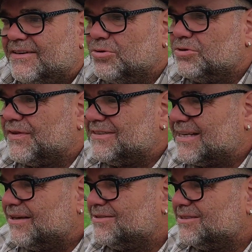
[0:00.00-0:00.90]
cools things
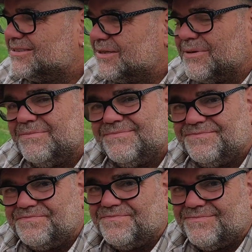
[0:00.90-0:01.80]
down in the summer.
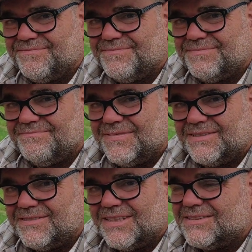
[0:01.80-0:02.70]
But
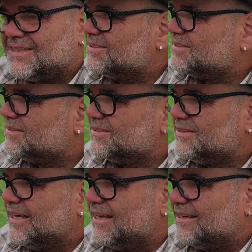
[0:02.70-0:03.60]
that, that's
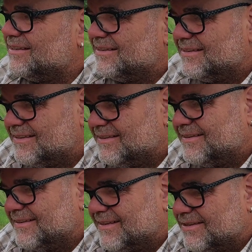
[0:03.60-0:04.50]
yeah,
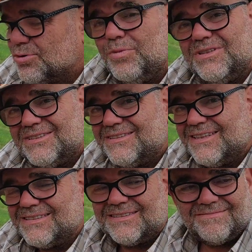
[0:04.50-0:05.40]
that's almost
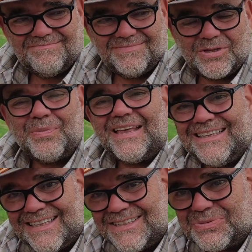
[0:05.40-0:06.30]
as
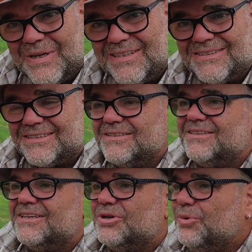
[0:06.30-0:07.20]
depleting as well. So
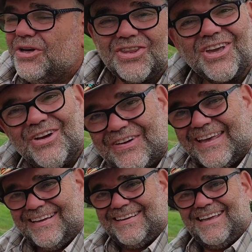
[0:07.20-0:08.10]
we're going to cook.